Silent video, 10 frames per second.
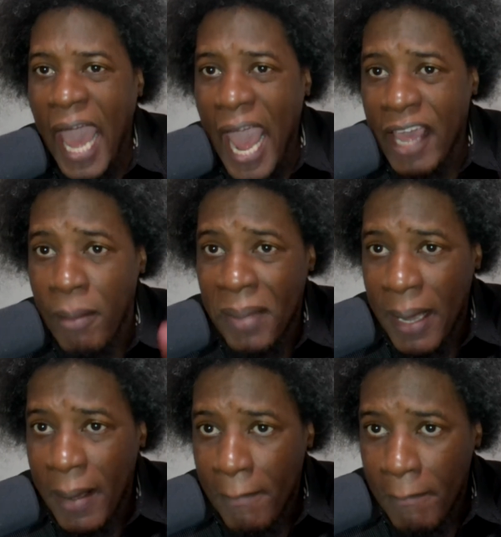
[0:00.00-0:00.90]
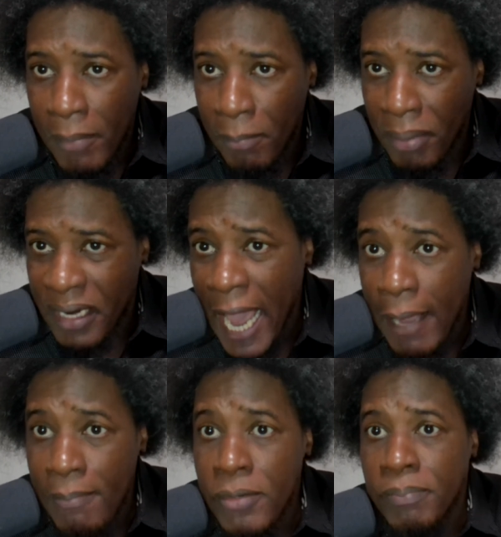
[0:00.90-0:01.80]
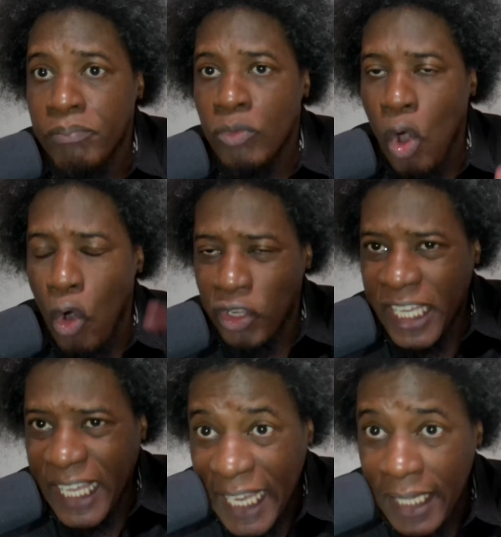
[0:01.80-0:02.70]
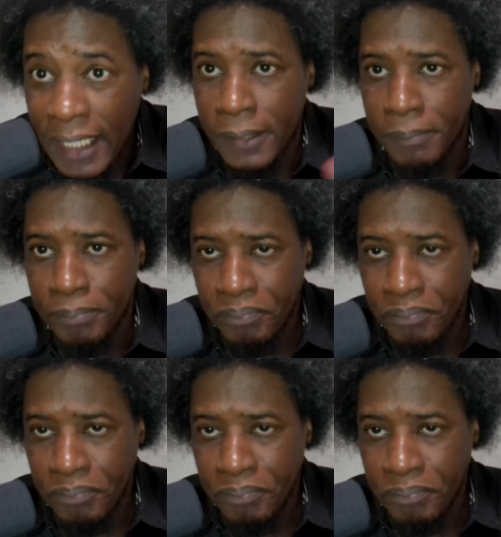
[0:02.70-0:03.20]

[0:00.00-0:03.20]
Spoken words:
either being bribed or killed